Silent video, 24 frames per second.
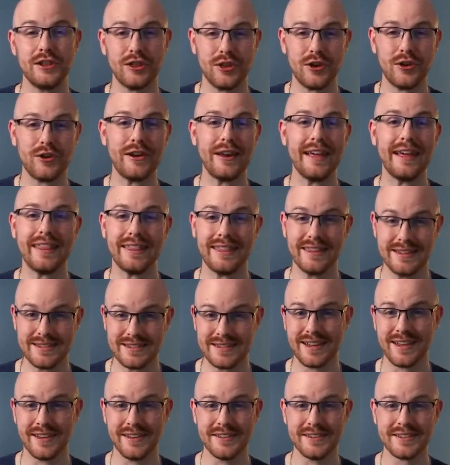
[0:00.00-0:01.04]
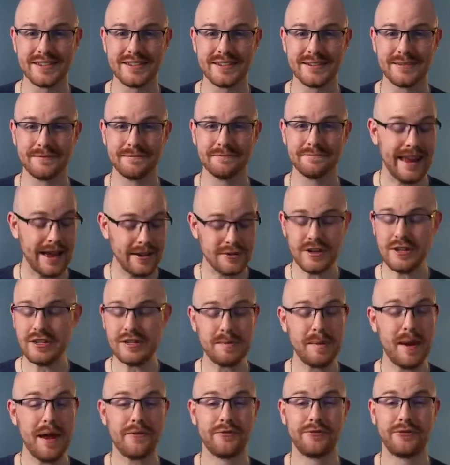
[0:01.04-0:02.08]
learning the skills. Now, just to
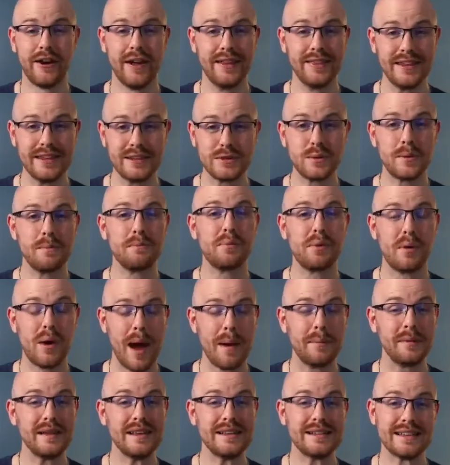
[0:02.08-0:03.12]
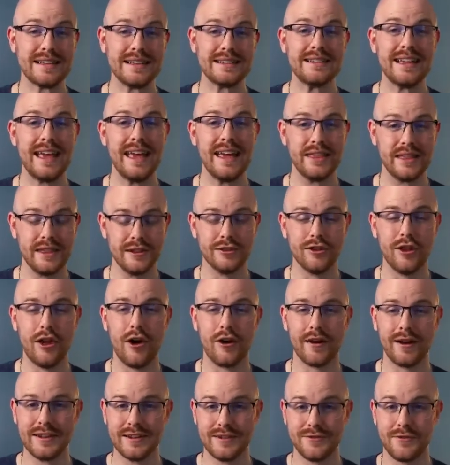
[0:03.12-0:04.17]
be upfront, this one probably is going to take the
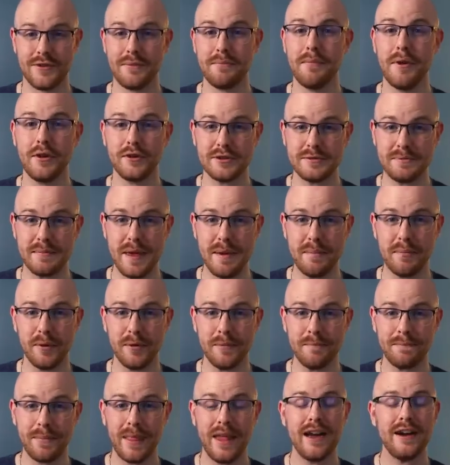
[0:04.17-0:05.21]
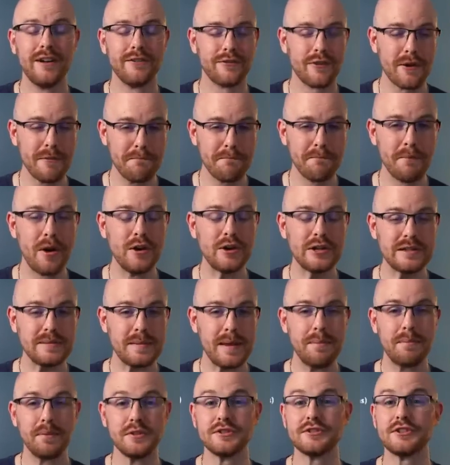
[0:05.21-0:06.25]
longest for most people. For most
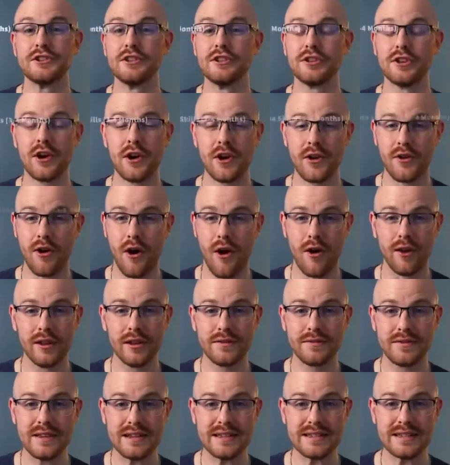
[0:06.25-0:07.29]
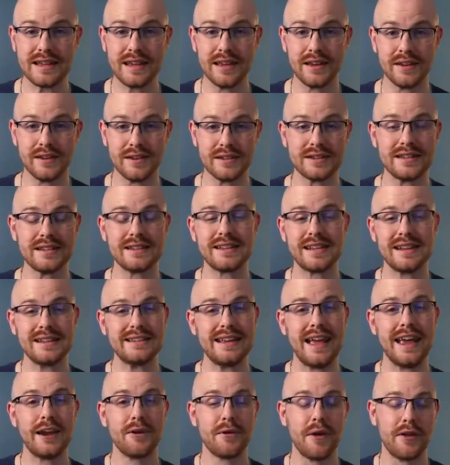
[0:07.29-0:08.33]
people to learn all of these skills, it's going to
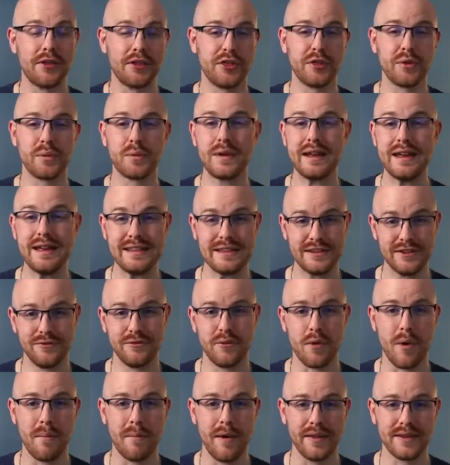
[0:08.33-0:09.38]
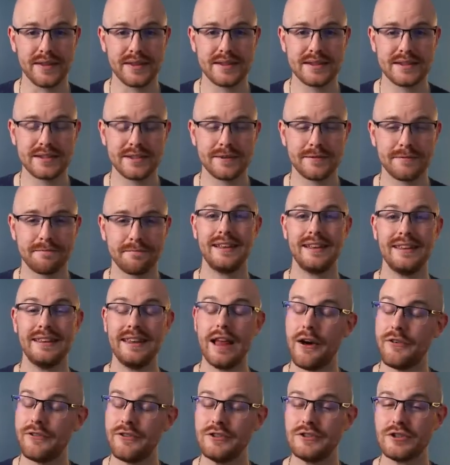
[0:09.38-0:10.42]
take around 3 to 4 months.
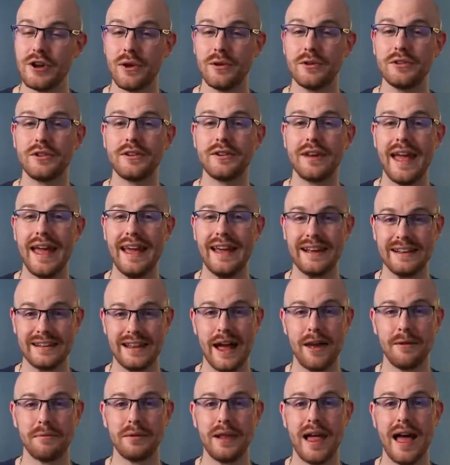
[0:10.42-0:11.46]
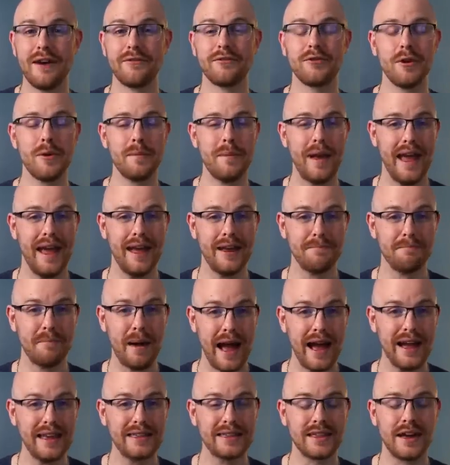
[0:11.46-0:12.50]
Now, if you don't learn a cloud platform and
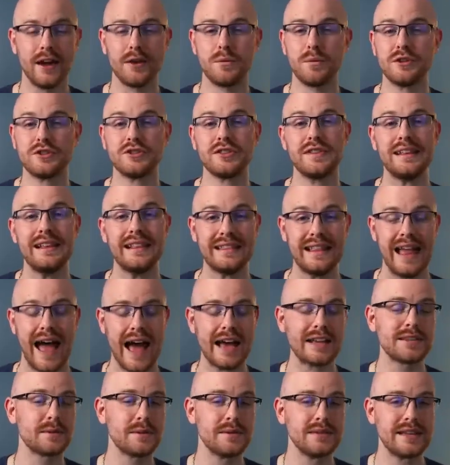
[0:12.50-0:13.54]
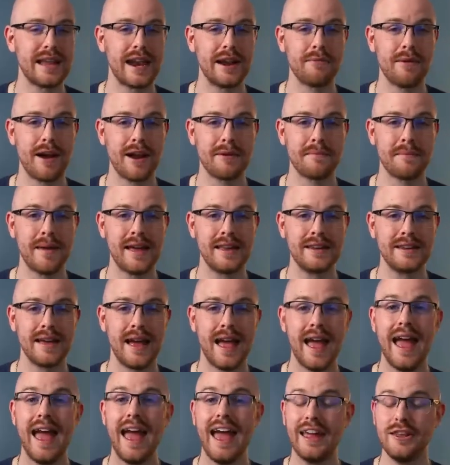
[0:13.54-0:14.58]
Python, which are the last ones that I recommend,
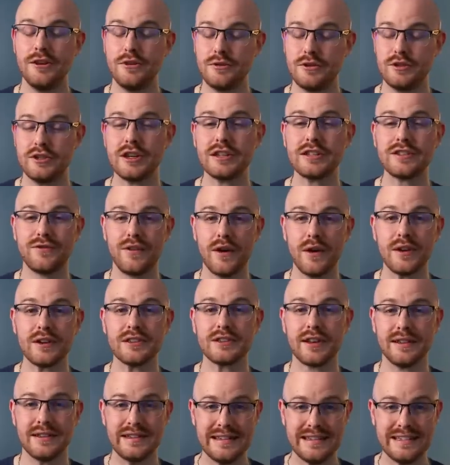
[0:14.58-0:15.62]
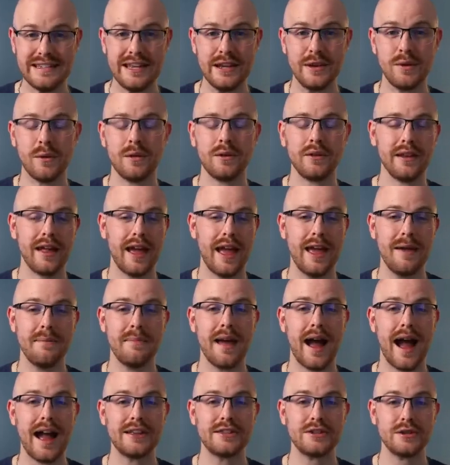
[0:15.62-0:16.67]
and you just focus on SQL,
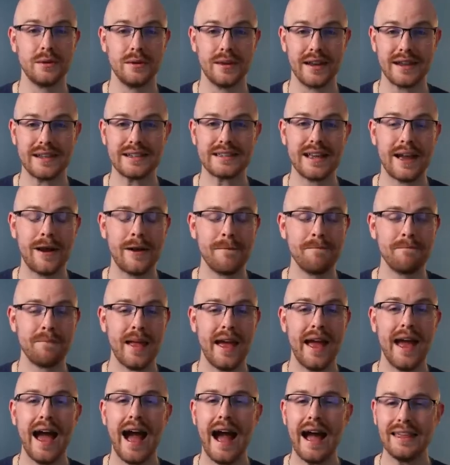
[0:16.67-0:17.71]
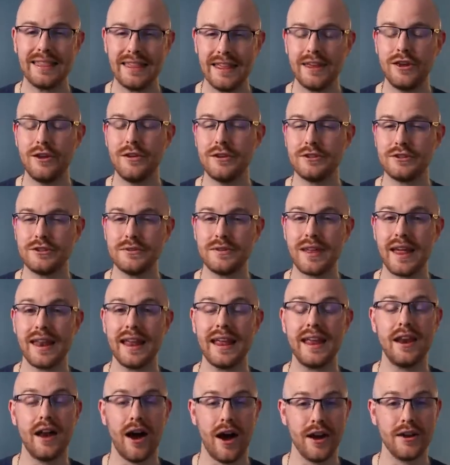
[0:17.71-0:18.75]
ABI tool, and Excel, I think you can do that
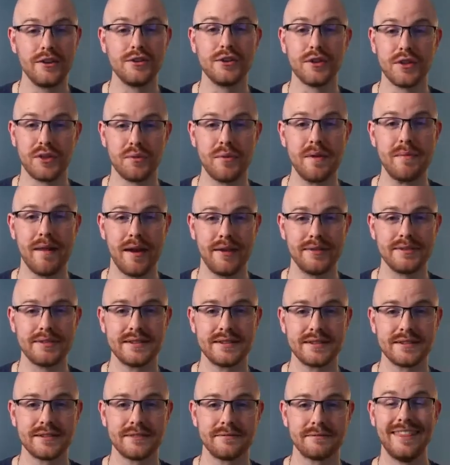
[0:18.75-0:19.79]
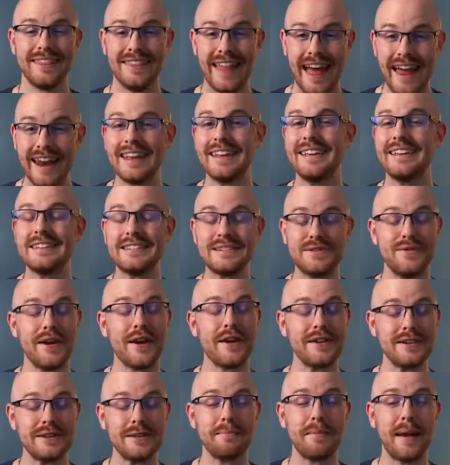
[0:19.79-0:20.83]
in under 3 months. That is
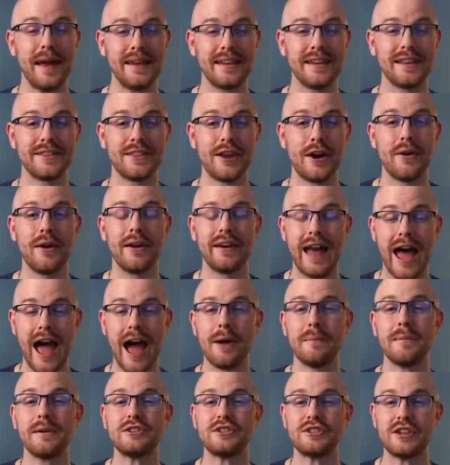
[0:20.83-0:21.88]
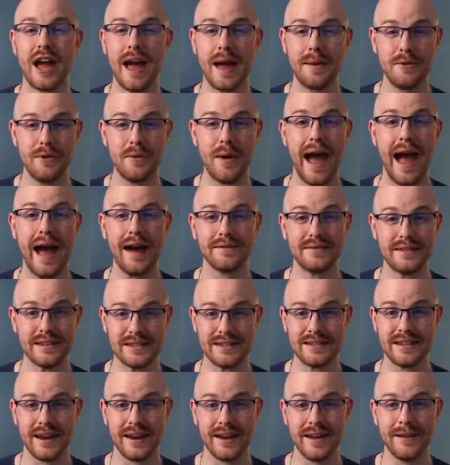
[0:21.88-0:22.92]
very dependent though on how much time you have to
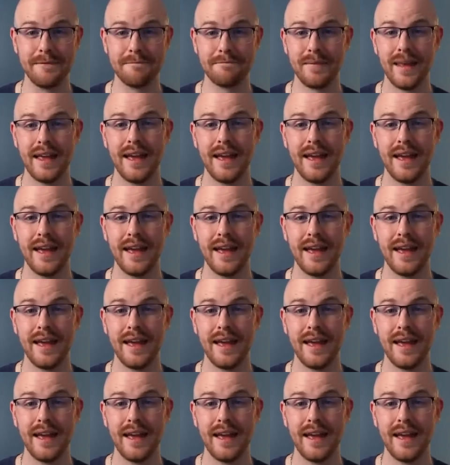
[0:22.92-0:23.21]
study.